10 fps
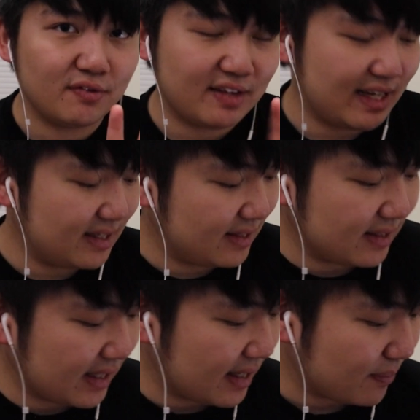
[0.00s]
of that in
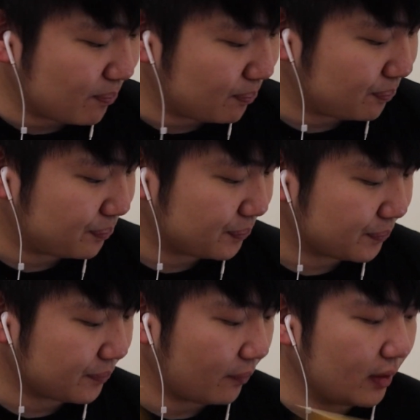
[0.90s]
the game.
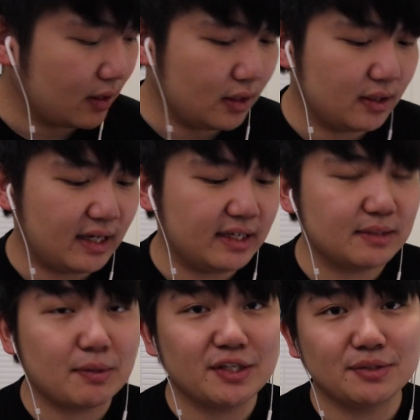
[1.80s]
And it's
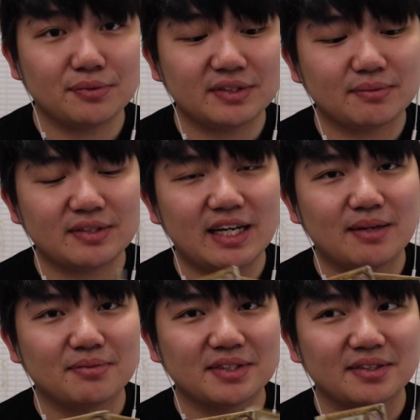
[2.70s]
possible
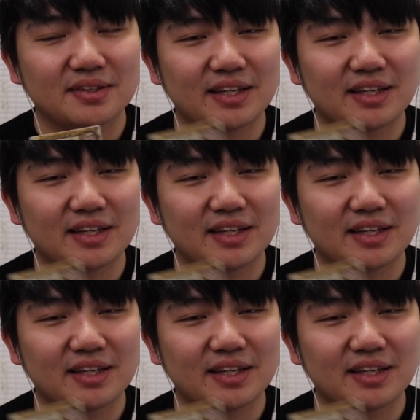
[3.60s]
sometimes